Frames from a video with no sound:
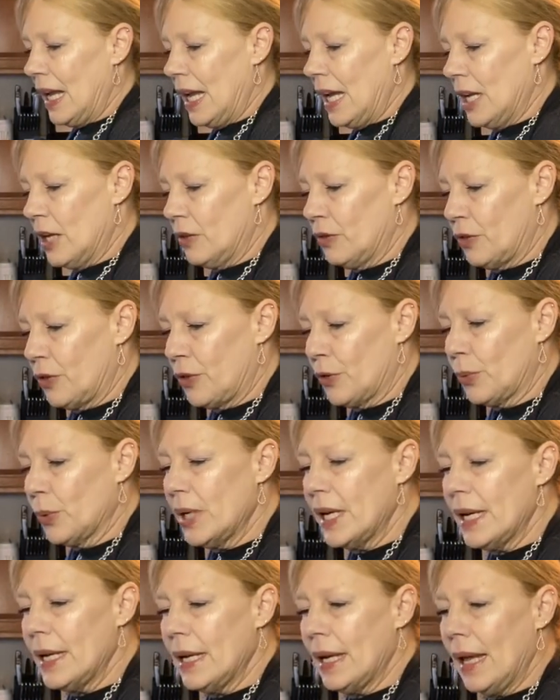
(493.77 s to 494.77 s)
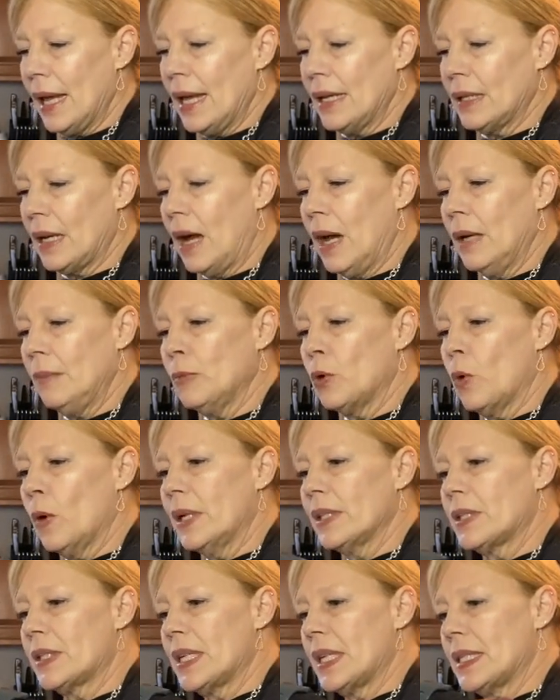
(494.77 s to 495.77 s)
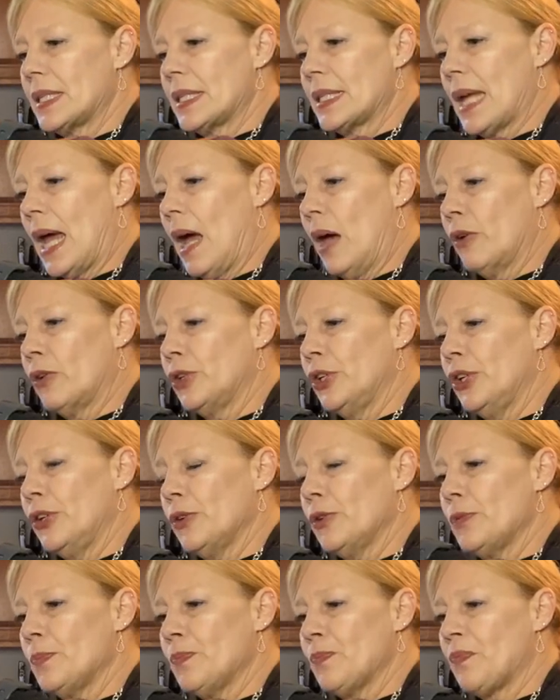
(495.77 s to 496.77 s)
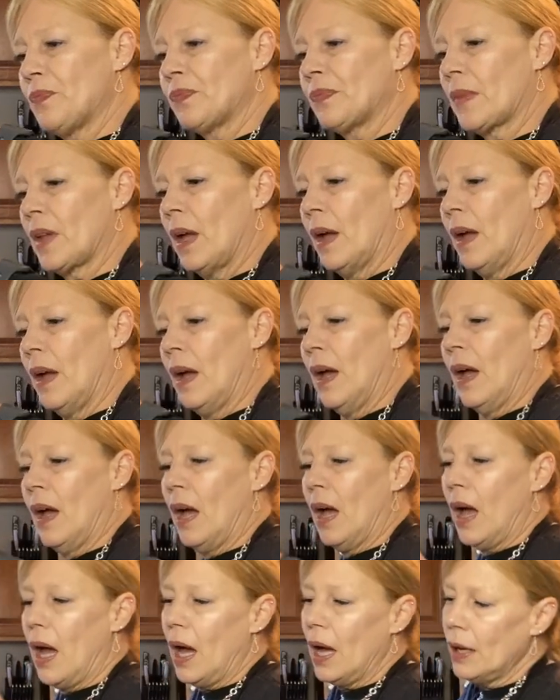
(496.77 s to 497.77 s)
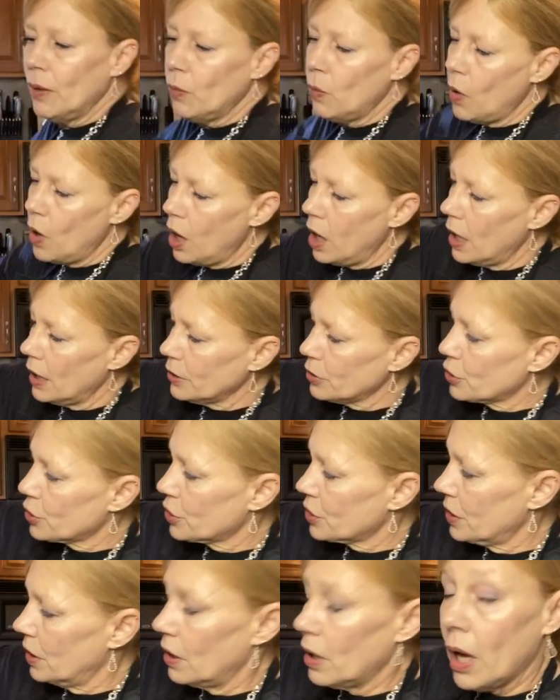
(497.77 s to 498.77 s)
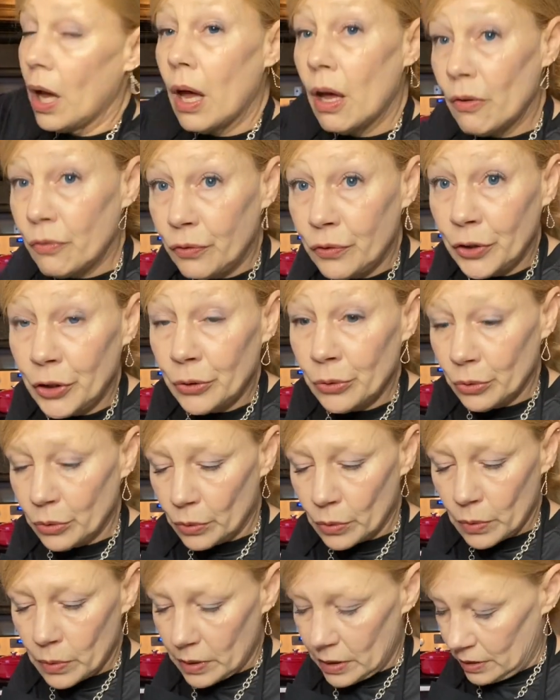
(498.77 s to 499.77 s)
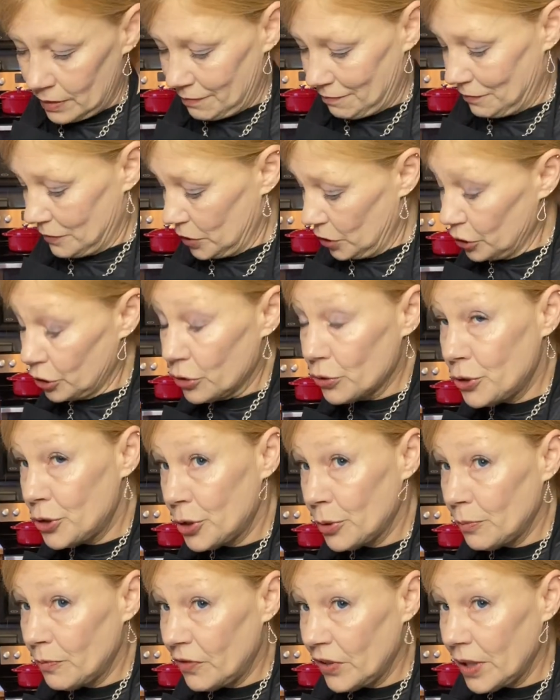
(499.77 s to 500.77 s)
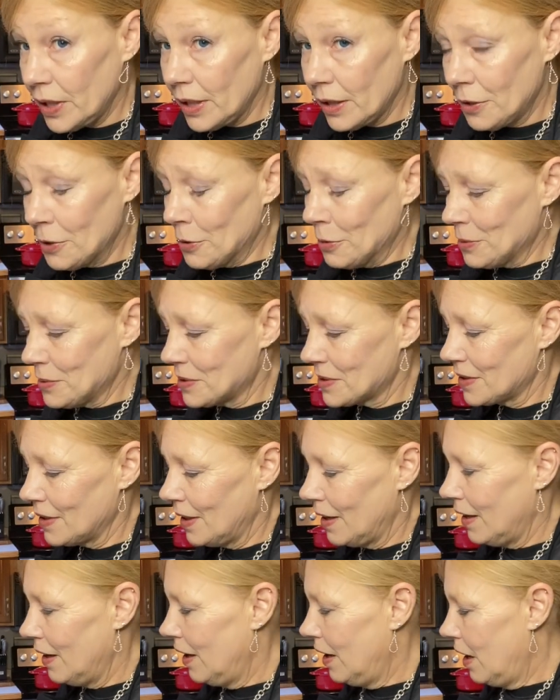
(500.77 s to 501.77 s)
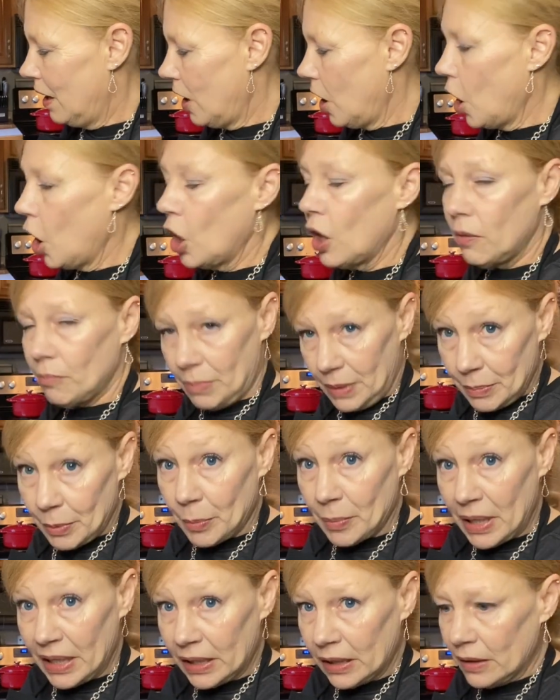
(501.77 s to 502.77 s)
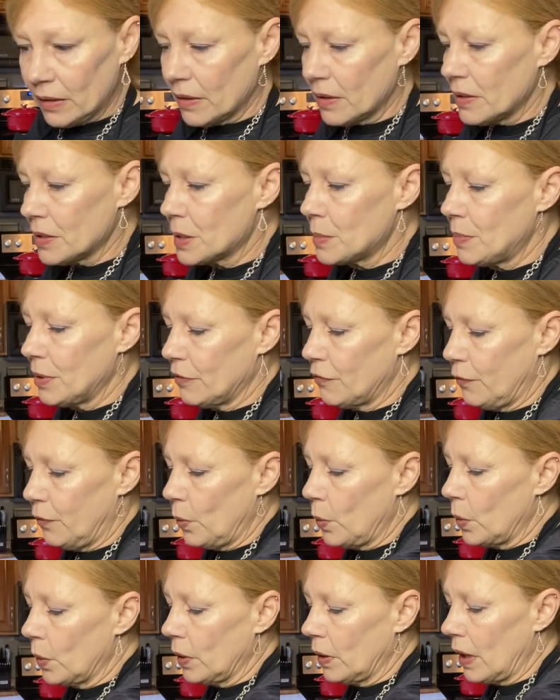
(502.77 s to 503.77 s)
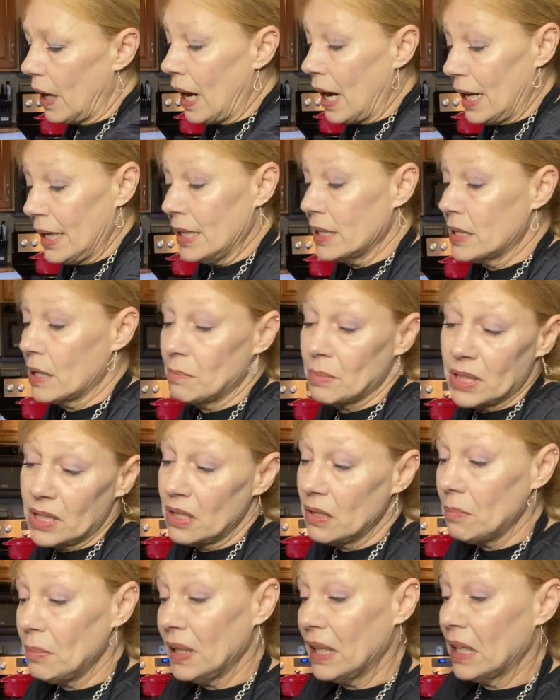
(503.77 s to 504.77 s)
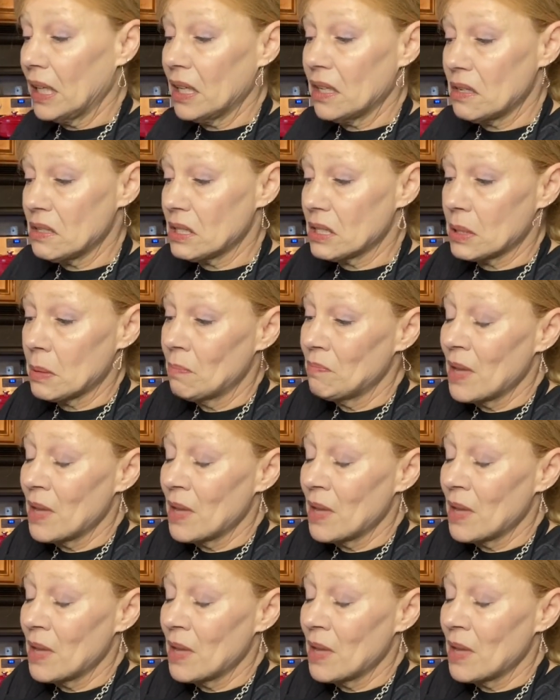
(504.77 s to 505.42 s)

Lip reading: And 3. And I'm going to tell you, I watched a few YouTube videos on people making this before I attempted it, because